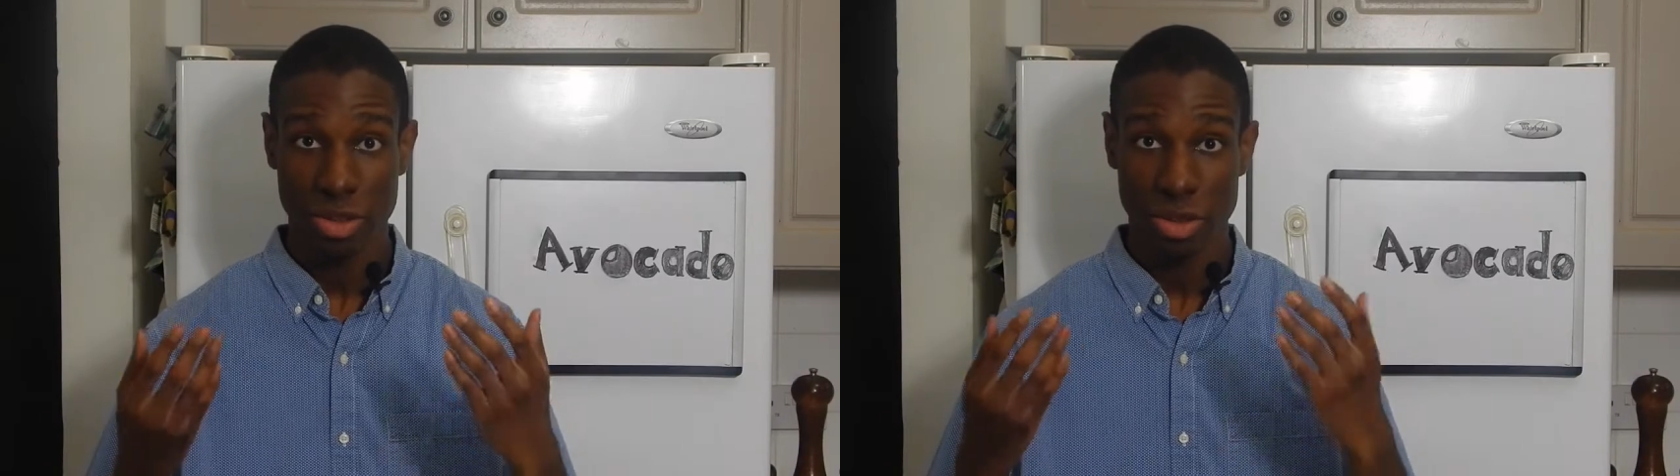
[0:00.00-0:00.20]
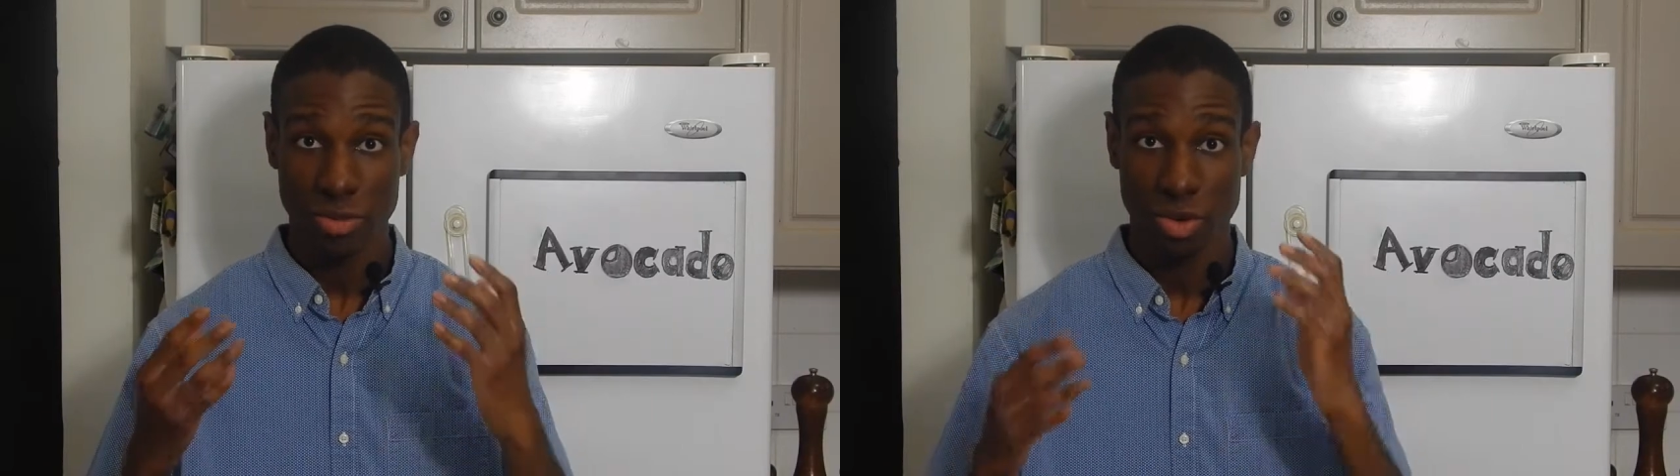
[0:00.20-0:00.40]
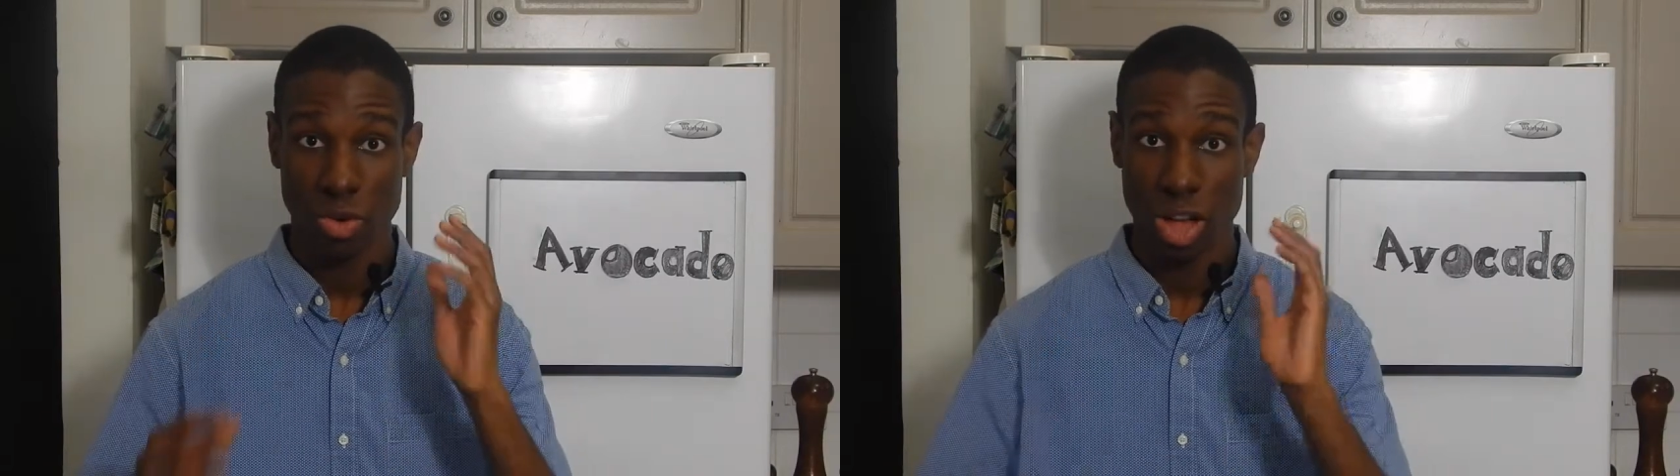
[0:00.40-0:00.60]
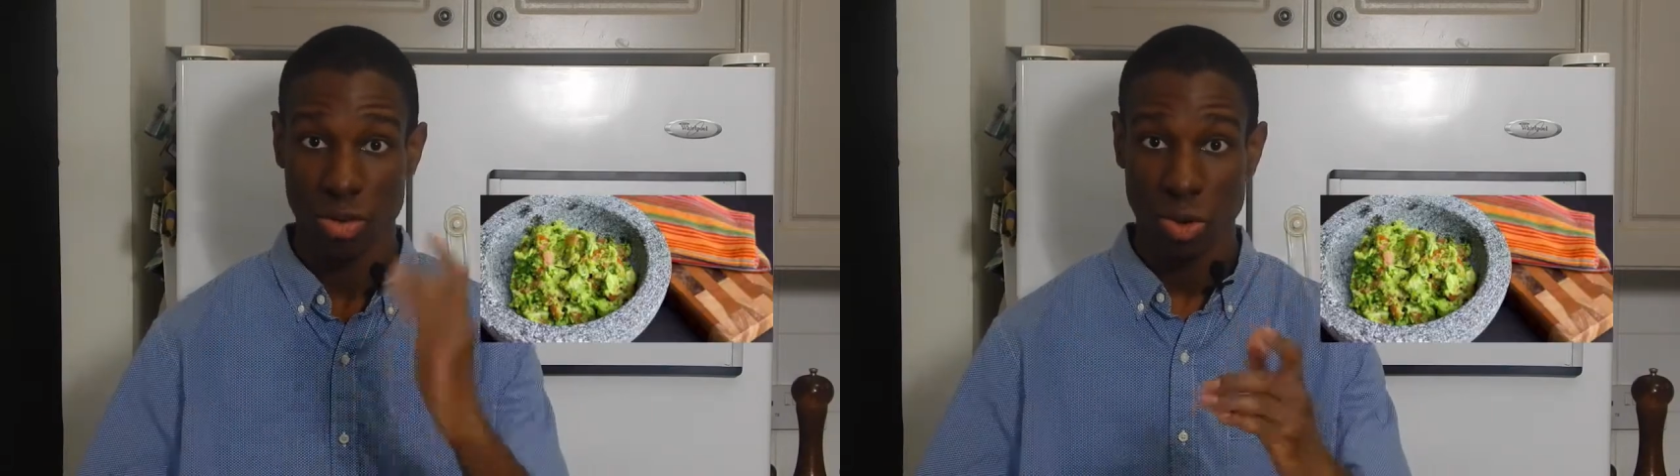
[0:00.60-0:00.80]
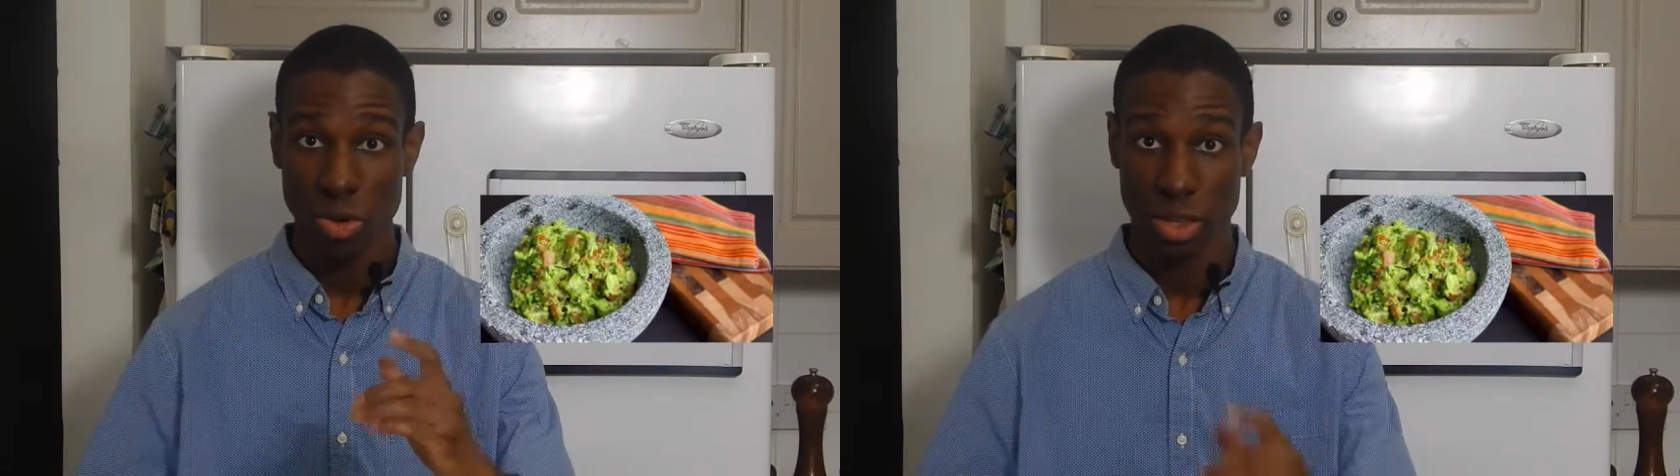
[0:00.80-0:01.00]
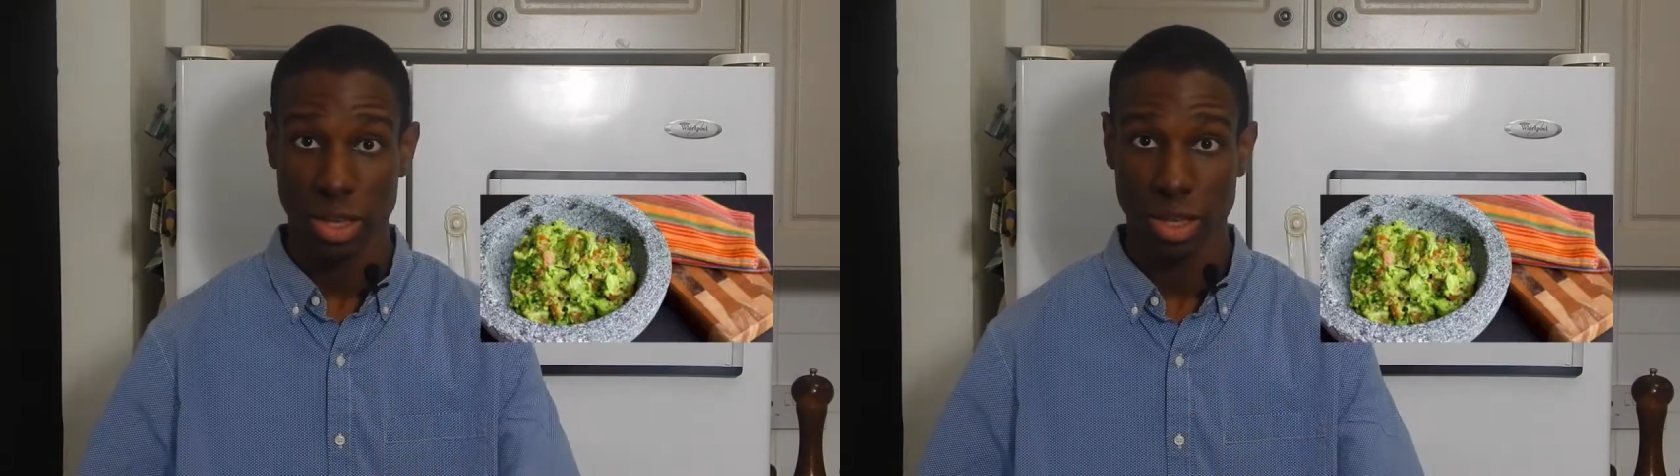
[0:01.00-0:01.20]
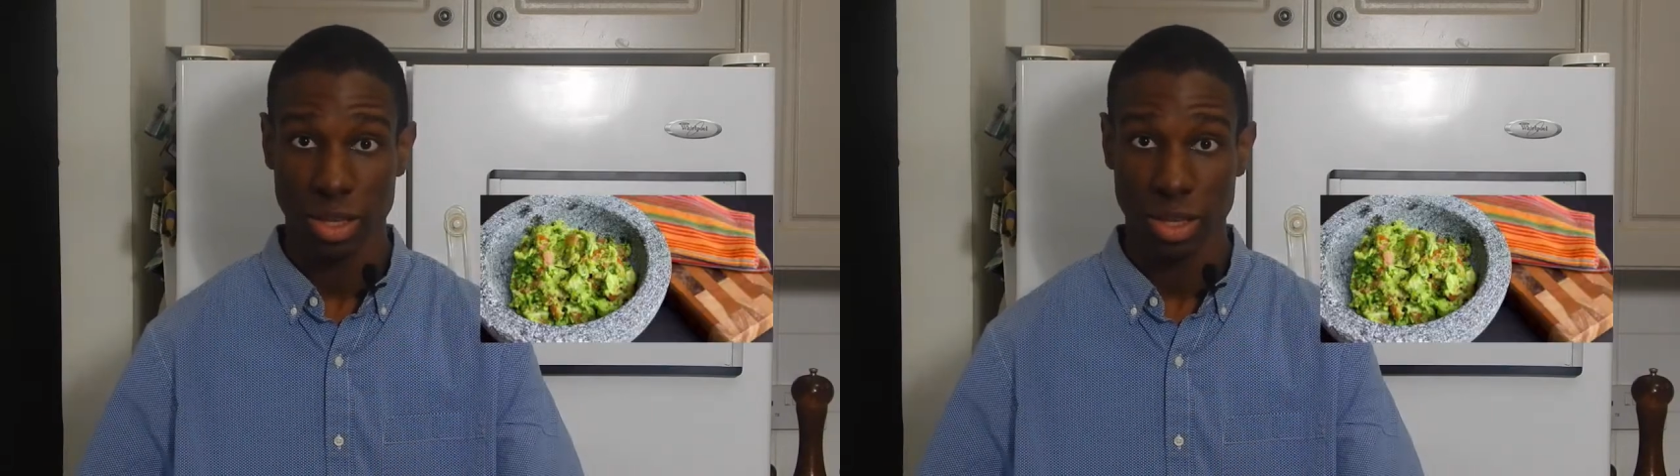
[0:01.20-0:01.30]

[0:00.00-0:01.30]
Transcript: use them for guacamole.